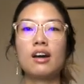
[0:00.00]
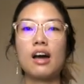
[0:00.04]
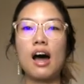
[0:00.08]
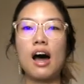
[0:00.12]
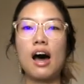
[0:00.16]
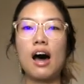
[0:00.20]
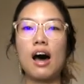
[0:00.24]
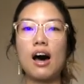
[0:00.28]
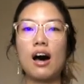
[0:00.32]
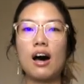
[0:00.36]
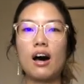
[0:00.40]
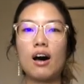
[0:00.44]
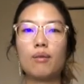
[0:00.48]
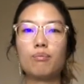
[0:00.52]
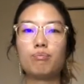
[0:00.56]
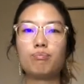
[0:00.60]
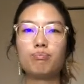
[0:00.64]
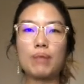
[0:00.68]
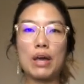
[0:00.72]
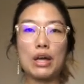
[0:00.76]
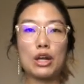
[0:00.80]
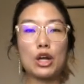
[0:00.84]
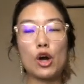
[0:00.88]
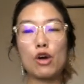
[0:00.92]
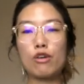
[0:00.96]

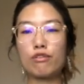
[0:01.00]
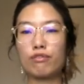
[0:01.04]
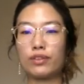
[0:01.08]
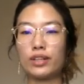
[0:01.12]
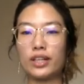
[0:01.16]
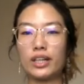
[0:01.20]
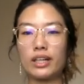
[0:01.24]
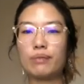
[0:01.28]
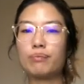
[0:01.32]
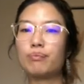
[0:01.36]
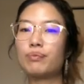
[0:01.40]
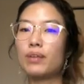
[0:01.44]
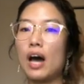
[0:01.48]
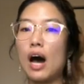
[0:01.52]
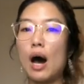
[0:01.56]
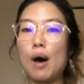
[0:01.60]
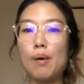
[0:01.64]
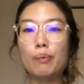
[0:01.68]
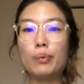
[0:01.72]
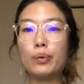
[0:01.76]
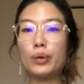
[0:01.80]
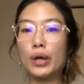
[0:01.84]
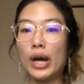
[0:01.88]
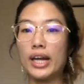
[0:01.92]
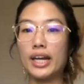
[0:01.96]
And hopefully
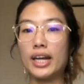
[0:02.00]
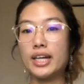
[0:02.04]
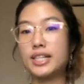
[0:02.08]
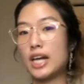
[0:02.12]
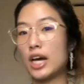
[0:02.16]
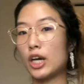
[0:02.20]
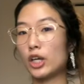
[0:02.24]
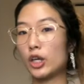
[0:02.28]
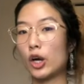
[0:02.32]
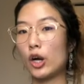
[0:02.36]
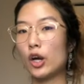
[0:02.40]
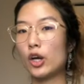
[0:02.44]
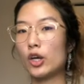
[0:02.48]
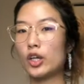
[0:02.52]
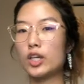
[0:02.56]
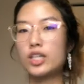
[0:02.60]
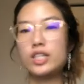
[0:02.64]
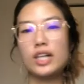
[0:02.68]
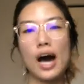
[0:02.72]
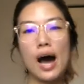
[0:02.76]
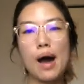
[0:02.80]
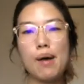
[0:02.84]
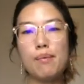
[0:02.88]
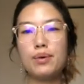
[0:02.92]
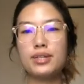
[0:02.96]
upgrade as I go, because
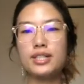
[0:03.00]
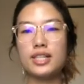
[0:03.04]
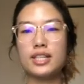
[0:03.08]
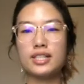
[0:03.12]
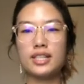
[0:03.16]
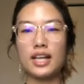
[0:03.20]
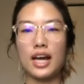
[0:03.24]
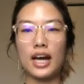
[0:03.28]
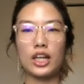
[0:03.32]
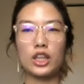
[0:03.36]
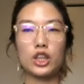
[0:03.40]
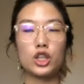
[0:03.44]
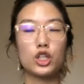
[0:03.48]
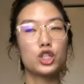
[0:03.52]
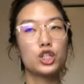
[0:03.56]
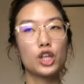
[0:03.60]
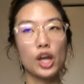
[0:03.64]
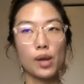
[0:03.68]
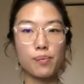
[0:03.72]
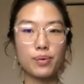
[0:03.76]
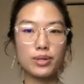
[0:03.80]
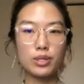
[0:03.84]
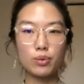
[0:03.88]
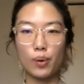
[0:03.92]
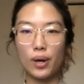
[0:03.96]
Ibis is like the
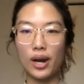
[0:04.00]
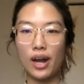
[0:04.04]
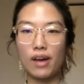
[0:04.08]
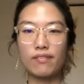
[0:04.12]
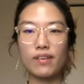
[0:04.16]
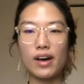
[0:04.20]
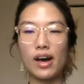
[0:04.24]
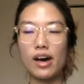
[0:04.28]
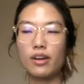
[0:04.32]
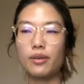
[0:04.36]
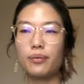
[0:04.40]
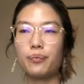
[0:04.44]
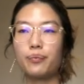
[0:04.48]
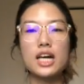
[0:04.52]
cheapest one I found.